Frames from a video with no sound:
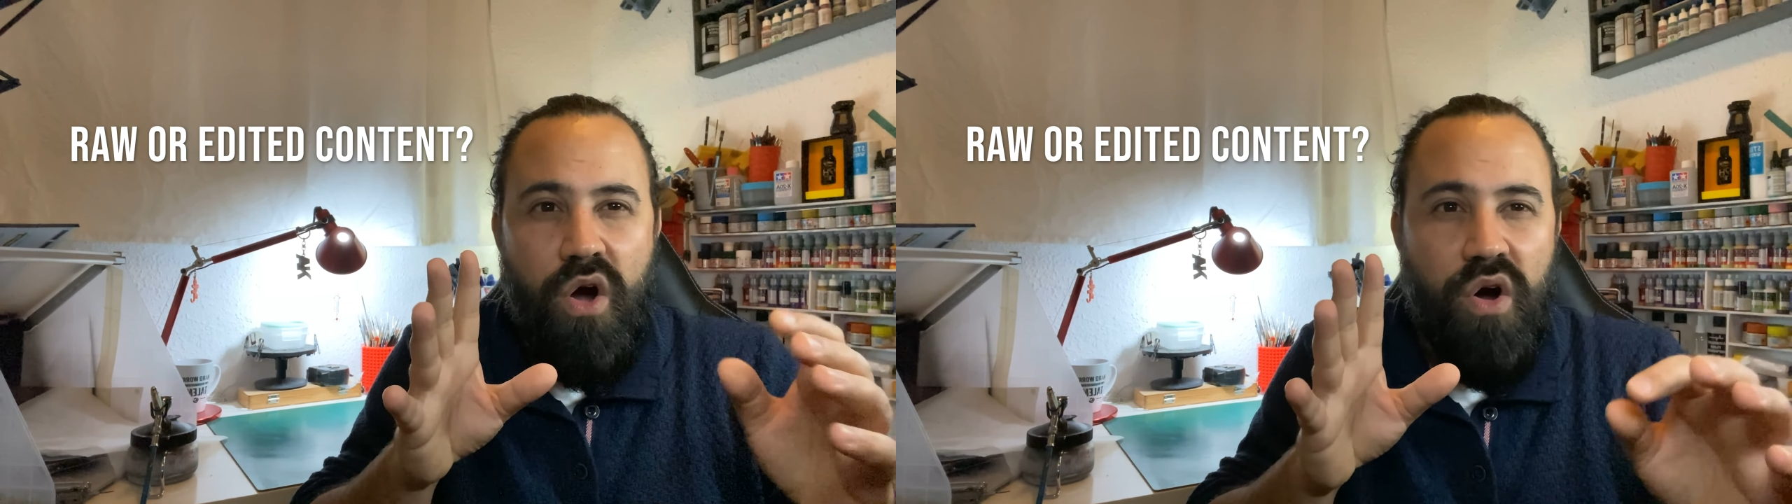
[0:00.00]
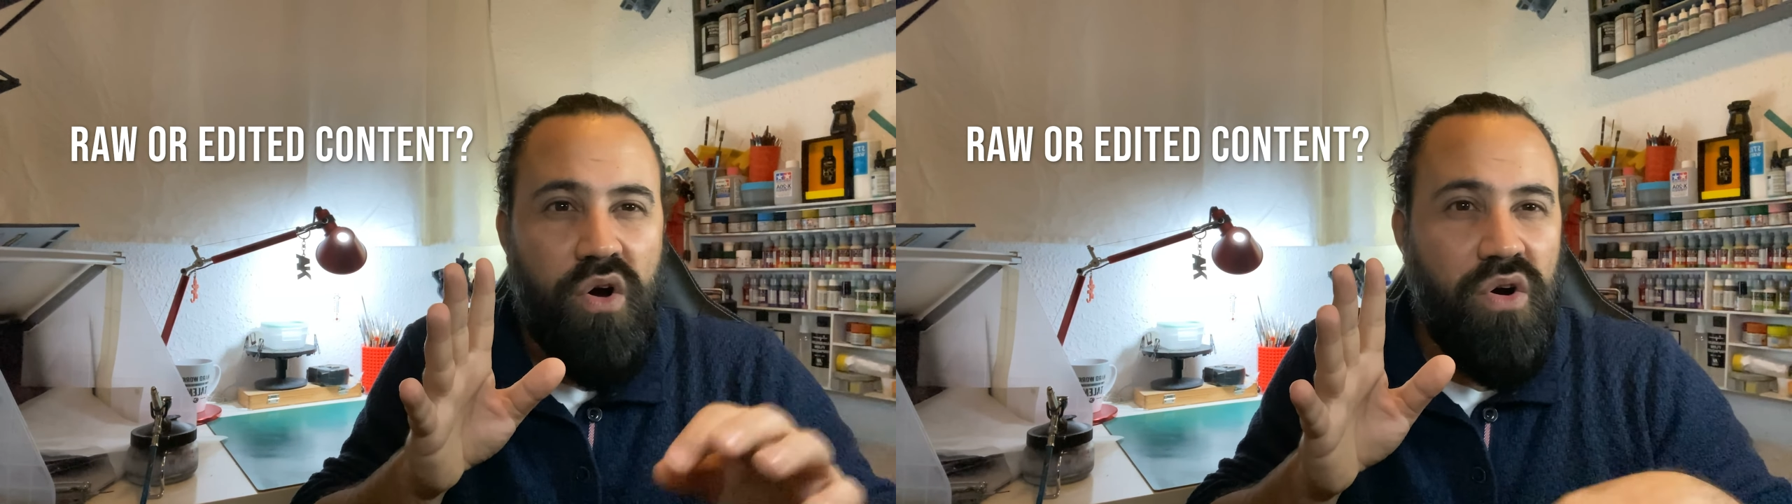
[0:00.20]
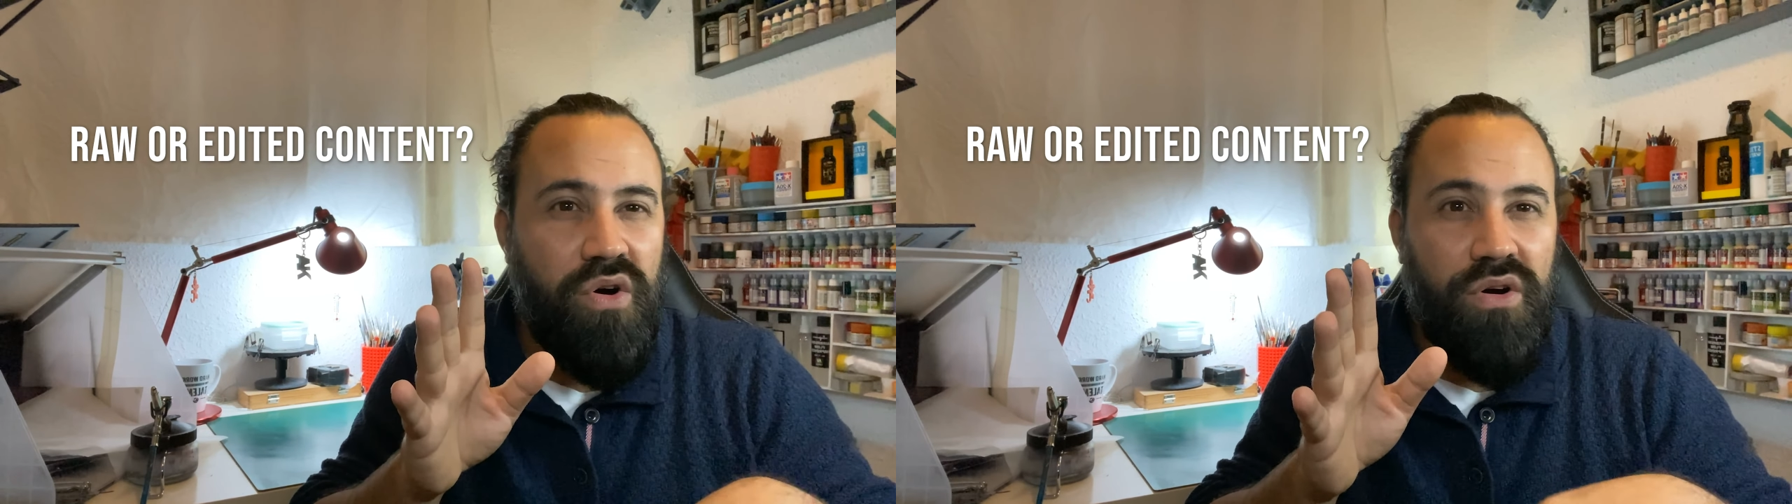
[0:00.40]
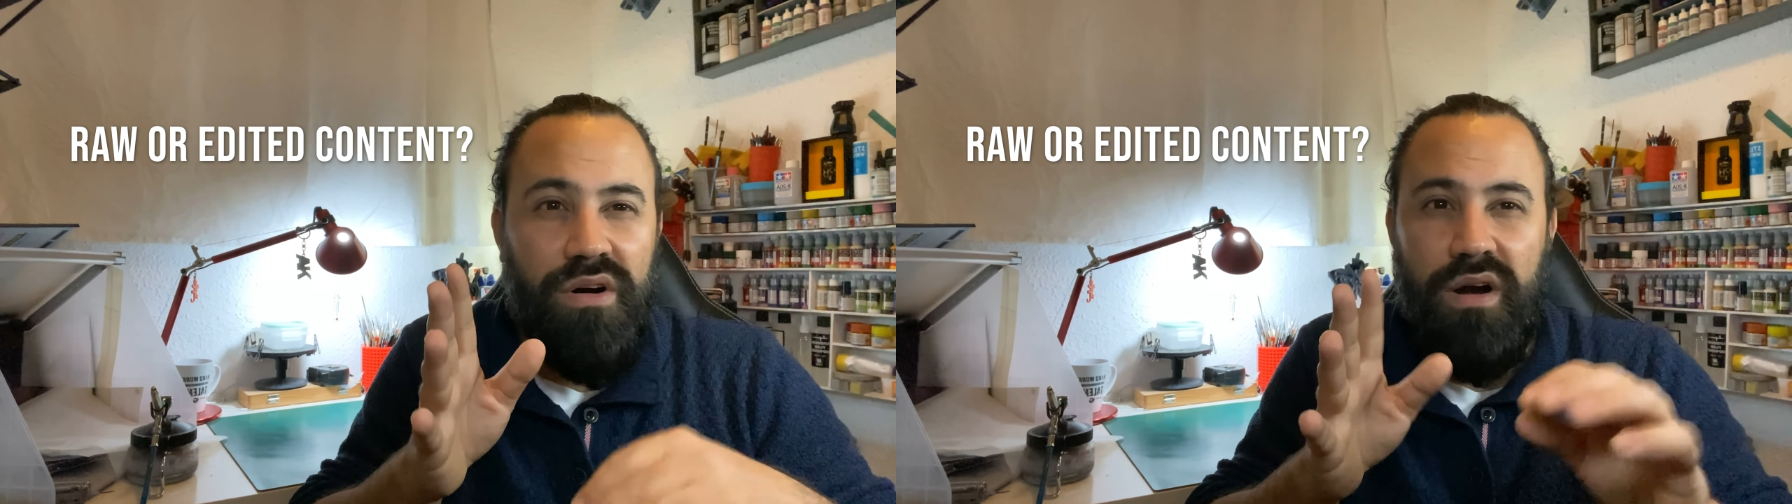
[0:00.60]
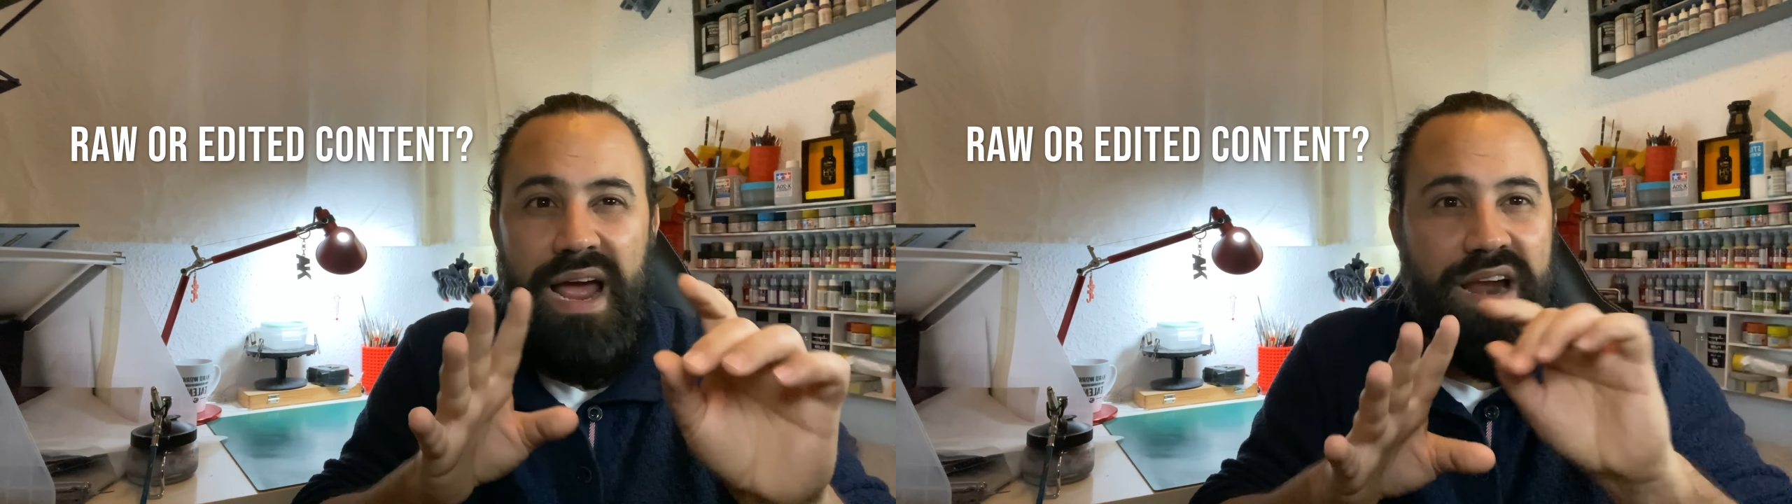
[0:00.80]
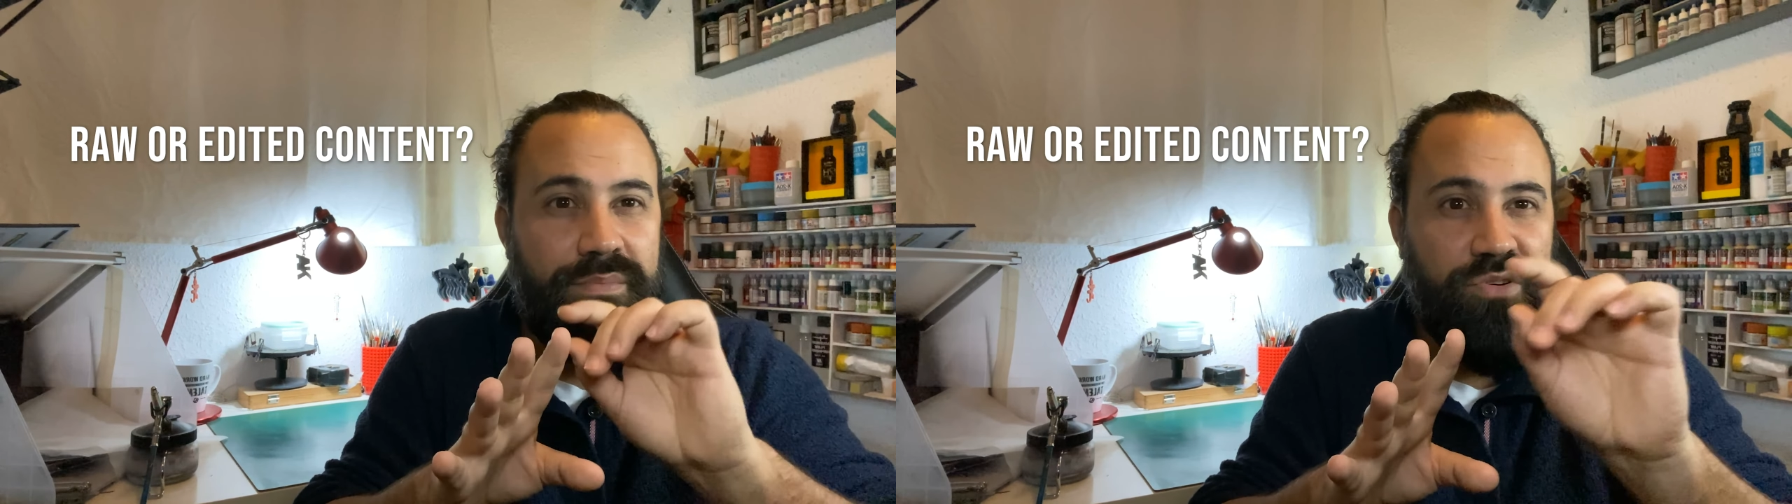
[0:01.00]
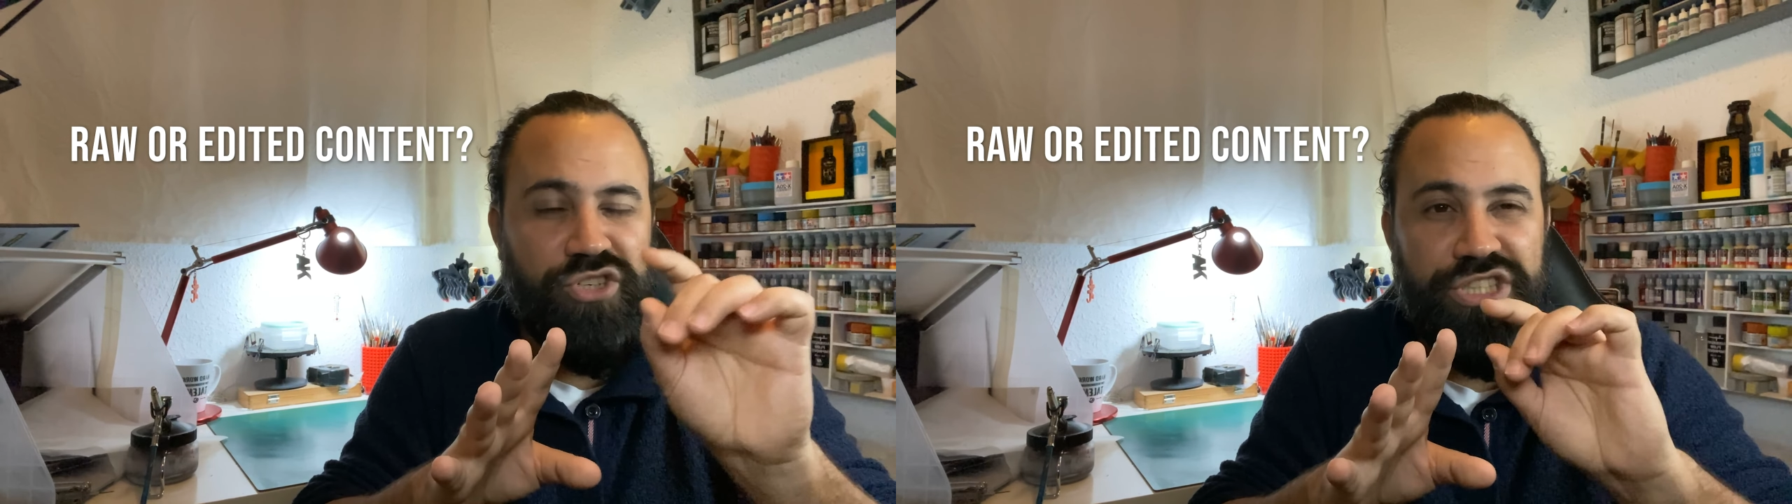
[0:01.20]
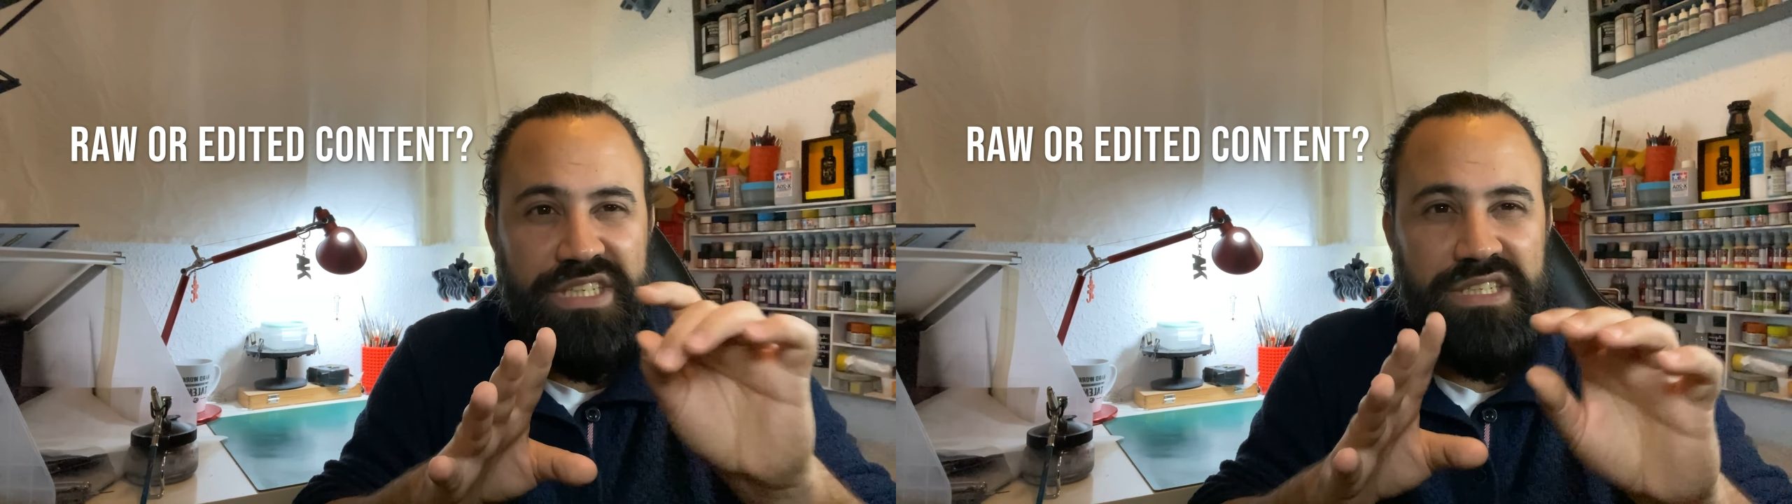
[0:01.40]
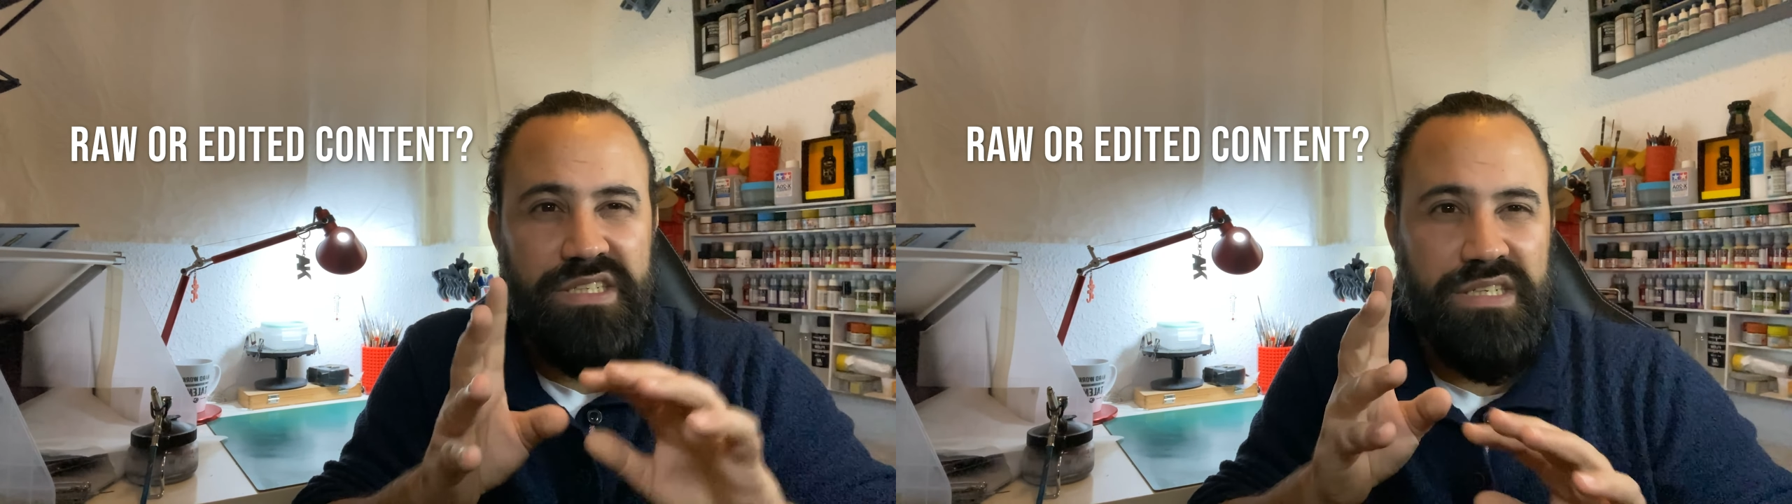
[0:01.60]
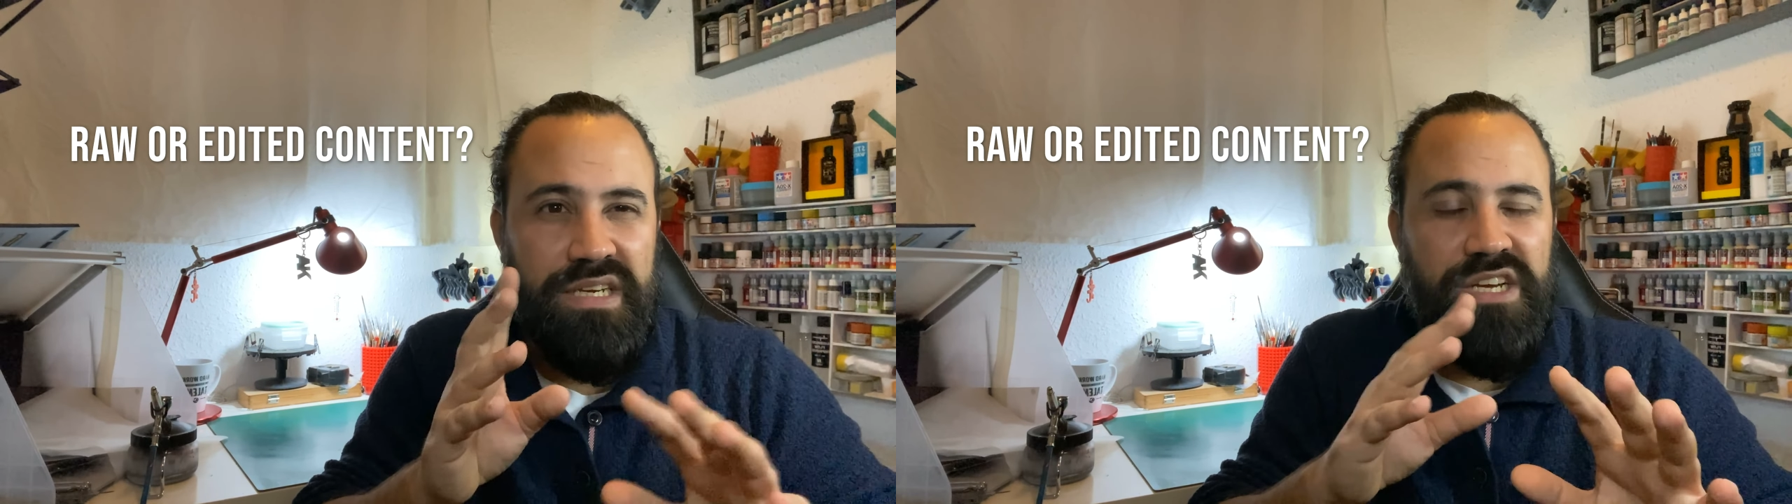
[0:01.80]
or
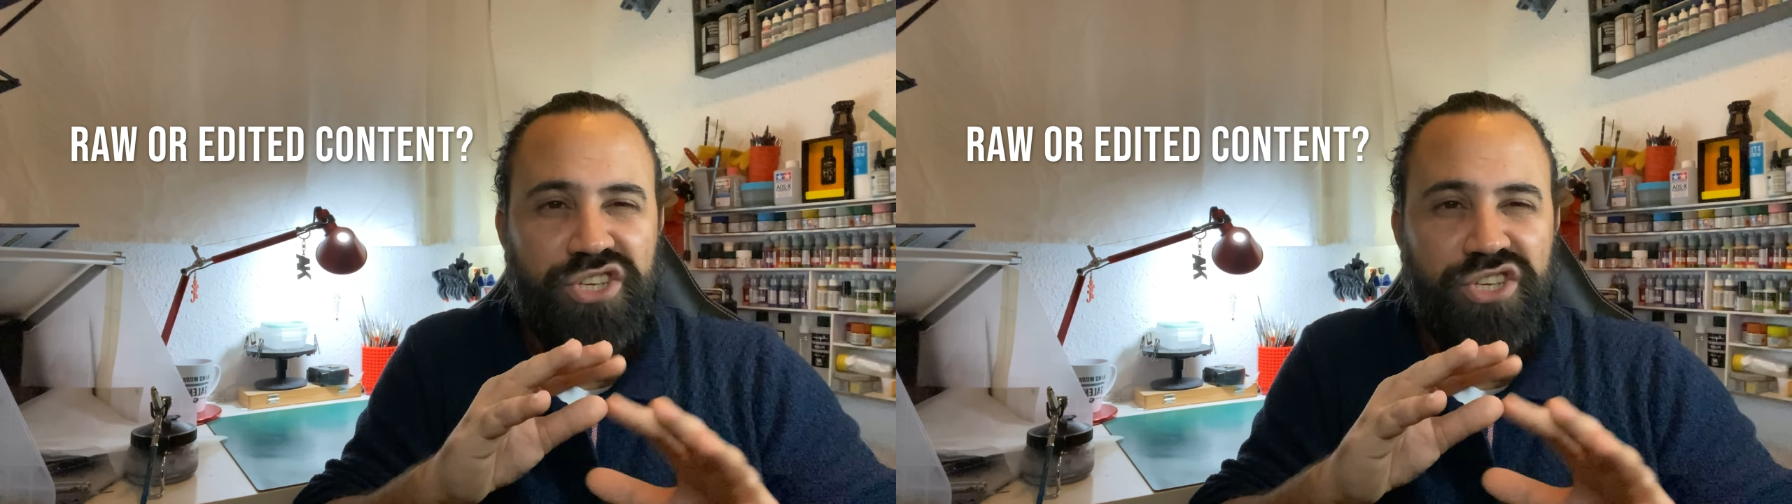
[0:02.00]
airbrushing,